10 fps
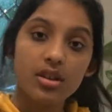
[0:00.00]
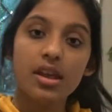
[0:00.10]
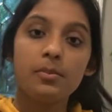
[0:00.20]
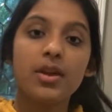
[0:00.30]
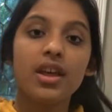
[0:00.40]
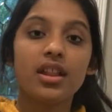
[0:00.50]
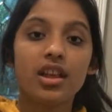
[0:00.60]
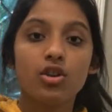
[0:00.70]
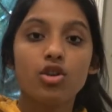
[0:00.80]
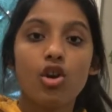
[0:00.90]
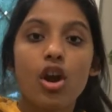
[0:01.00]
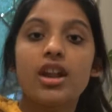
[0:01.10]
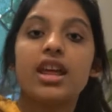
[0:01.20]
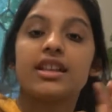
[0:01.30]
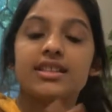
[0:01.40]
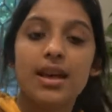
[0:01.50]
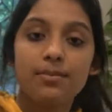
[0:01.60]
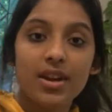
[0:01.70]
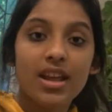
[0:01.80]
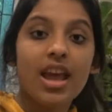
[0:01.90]
it being like a neuron
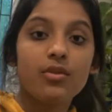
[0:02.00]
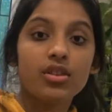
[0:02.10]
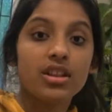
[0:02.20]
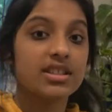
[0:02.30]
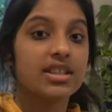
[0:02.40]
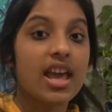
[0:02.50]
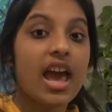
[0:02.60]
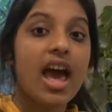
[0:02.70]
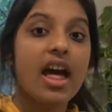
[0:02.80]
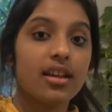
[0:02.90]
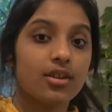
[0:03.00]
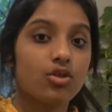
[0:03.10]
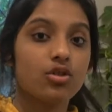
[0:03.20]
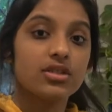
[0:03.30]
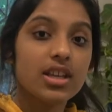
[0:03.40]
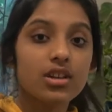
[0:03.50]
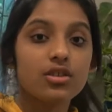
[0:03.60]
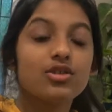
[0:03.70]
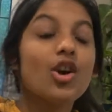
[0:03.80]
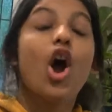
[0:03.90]
accepting and releasing electrical signals,